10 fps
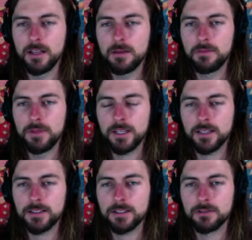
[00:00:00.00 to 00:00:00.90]

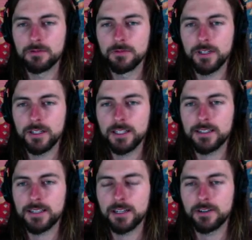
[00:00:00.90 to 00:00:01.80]
because it's really
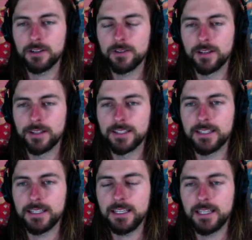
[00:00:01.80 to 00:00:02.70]
centering around
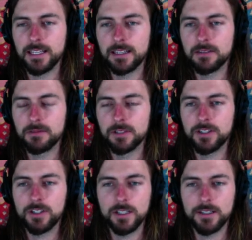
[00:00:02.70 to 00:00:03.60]
this E,
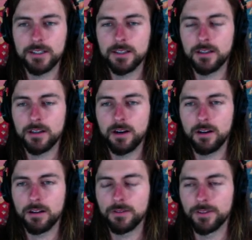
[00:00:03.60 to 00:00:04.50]
which is in
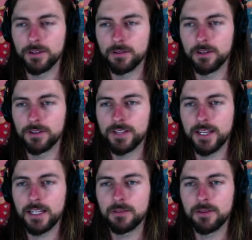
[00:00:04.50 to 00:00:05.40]
all of the chords
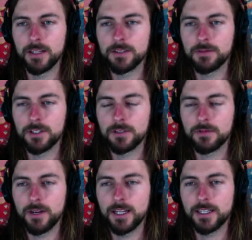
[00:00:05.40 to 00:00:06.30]
anyways, which is
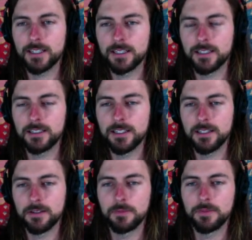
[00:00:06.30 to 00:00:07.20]
why it can
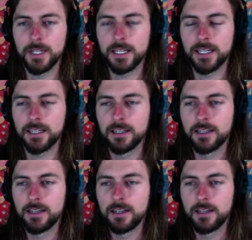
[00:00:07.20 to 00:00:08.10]
continue to play.
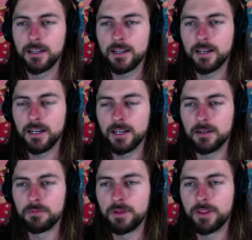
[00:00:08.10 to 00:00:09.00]

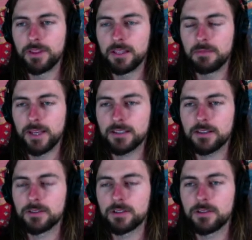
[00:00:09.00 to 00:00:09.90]
But the bass
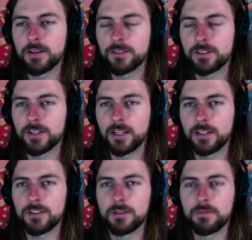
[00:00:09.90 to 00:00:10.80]
notes do have to
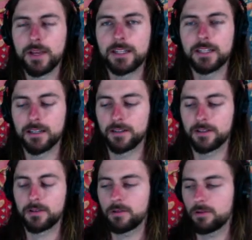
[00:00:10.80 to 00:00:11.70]
change depending on
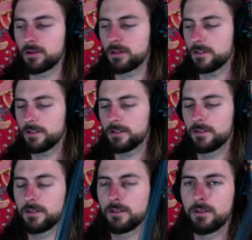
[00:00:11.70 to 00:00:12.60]
the chord,
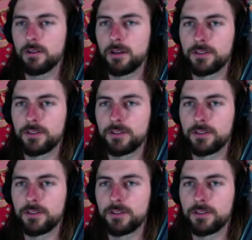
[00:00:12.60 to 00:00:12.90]
or else